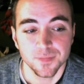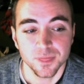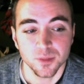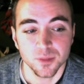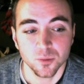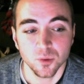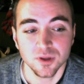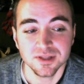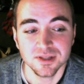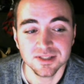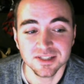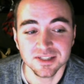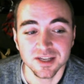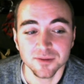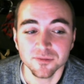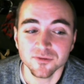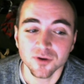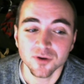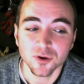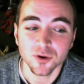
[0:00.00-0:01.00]
One step
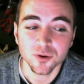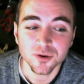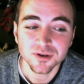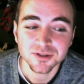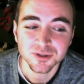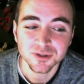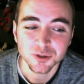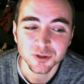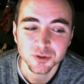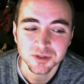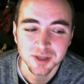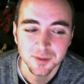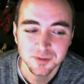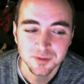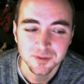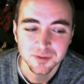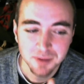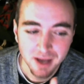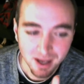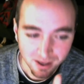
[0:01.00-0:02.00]
forward, 2 steps
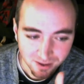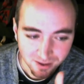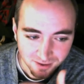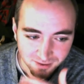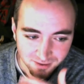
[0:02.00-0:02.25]
back.